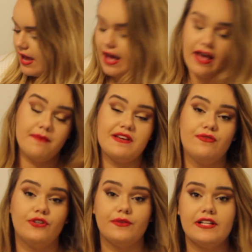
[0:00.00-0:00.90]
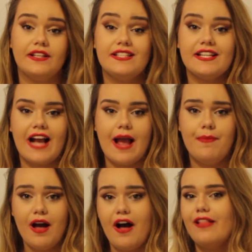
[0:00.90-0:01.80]
Um, if we're realistic, I
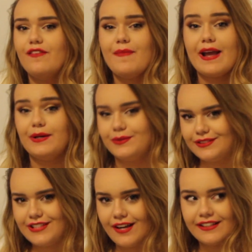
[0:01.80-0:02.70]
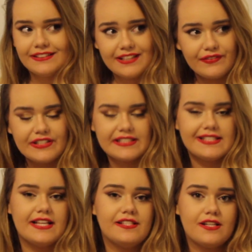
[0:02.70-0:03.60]
bought all of my own stocking stuffers because
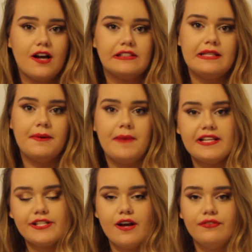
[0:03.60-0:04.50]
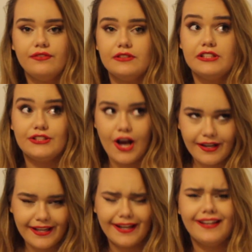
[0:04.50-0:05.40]
I stocked my stuff,
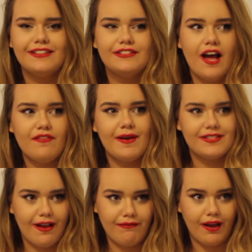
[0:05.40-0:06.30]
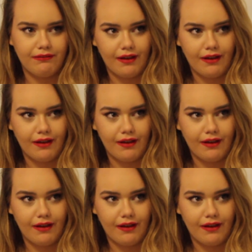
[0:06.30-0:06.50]
stocking, stuff, my stuff,